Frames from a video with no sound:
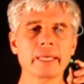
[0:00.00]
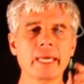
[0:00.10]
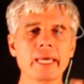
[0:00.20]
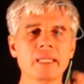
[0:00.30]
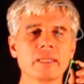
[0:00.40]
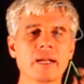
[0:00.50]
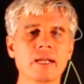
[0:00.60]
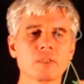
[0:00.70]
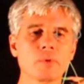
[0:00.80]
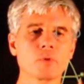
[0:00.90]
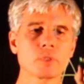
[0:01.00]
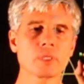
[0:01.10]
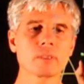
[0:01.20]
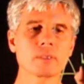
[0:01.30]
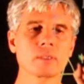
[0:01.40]
A transpose
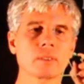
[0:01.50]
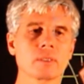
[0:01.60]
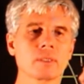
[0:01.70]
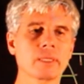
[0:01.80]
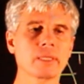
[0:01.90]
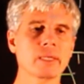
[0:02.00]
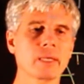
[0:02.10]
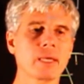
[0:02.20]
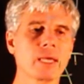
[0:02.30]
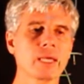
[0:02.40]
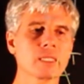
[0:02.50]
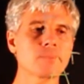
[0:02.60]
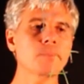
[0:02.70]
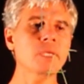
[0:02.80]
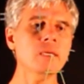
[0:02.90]
as
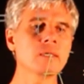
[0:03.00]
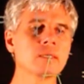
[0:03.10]
P,